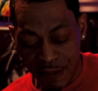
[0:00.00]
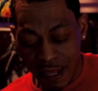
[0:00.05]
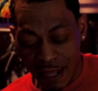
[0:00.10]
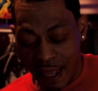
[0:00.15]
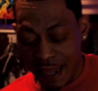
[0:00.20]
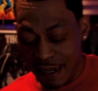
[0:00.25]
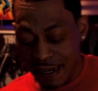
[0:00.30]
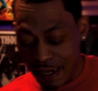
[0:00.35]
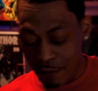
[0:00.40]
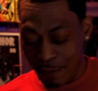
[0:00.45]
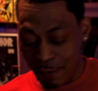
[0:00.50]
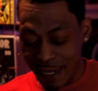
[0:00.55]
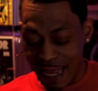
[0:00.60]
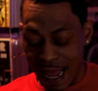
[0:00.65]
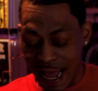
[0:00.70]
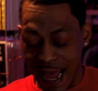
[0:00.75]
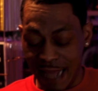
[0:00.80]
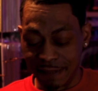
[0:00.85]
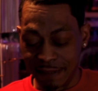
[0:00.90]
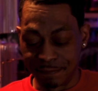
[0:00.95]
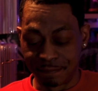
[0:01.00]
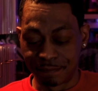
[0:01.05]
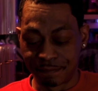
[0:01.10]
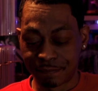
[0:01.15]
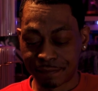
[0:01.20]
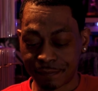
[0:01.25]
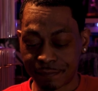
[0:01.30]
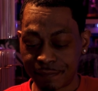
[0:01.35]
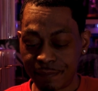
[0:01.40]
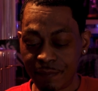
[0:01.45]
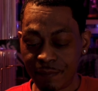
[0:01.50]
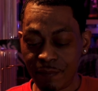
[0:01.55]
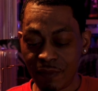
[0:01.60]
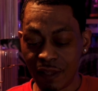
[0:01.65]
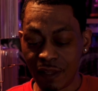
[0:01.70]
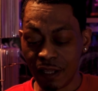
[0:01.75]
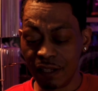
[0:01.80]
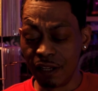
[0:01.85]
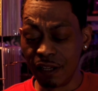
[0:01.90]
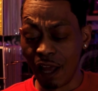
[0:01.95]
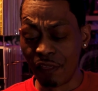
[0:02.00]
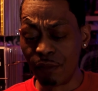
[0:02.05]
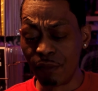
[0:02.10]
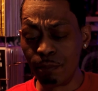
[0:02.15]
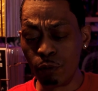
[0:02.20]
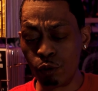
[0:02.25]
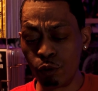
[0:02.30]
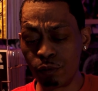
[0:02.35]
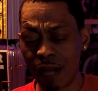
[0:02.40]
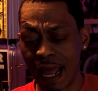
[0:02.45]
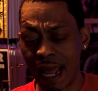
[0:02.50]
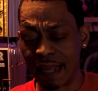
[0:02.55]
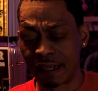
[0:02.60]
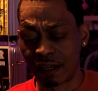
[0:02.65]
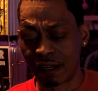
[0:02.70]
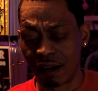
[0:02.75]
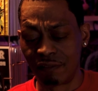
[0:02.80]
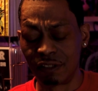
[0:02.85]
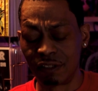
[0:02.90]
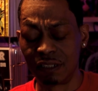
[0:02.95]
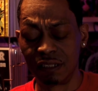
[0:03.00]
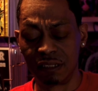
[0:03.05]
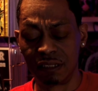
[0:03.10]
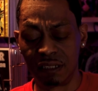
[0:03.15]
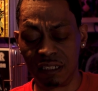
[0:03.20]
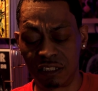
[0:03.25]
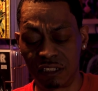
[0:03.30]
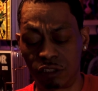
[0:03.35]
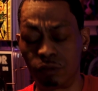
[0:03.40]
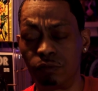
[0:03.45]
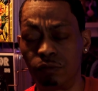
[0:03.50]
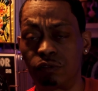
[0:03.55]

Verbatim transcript: And then we got another Moon Knight cover, issue